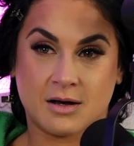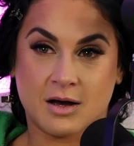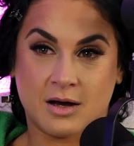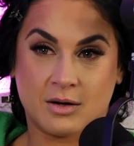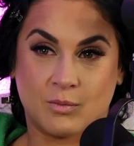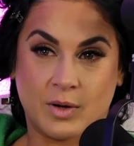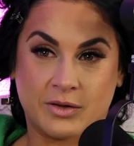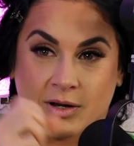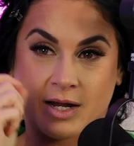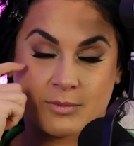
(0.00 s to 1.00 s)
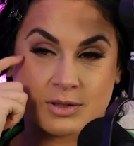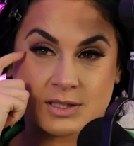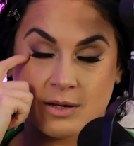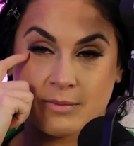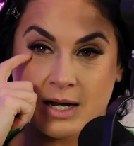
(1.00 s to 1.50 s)
on whether cameras
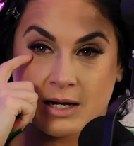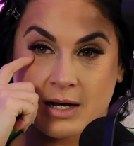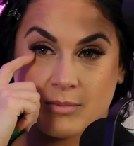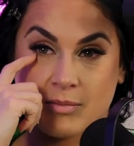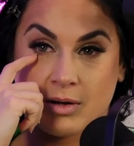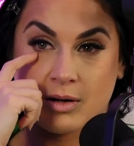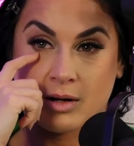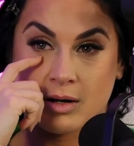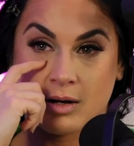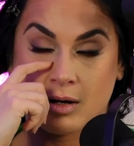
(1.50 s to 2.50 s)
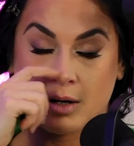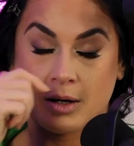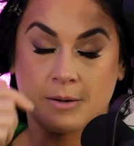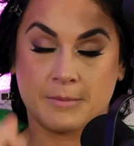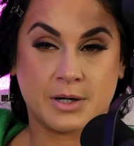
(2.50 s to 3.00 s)
come back up.
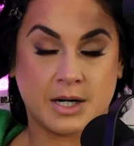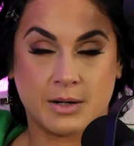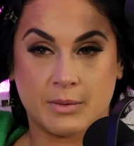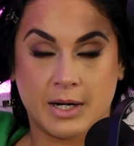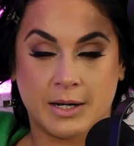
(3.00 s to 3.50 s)
But anyway,